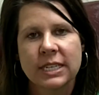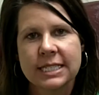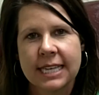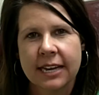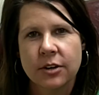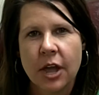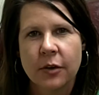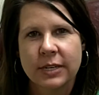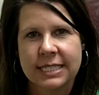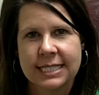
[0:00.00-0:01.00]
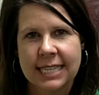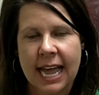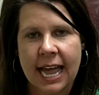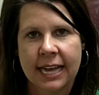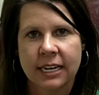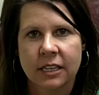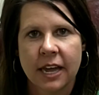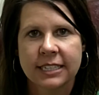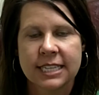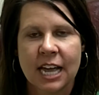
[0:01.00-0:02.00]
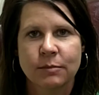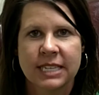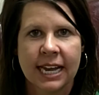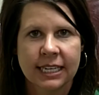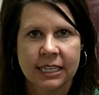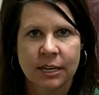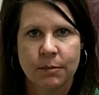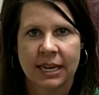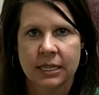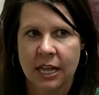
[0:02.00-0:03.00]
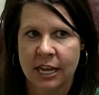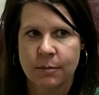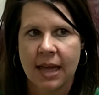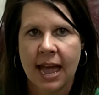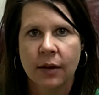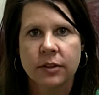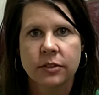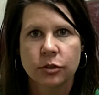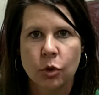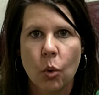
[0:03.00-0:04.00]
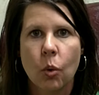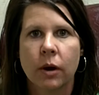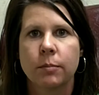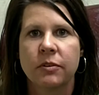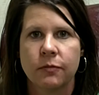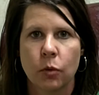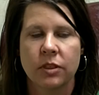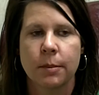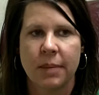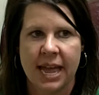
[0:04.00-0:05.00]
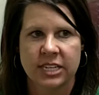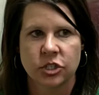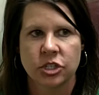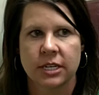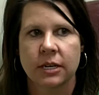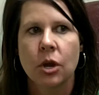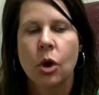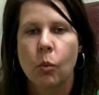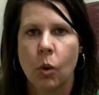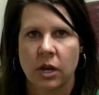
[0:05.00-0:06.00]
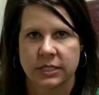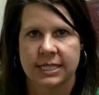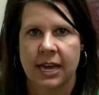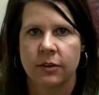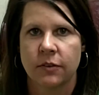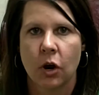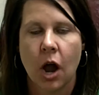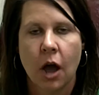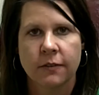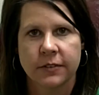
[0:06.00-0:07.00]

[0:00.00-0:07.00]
Once that note is signed, a lot of times I can get my claim out of the door before the patient walks out of our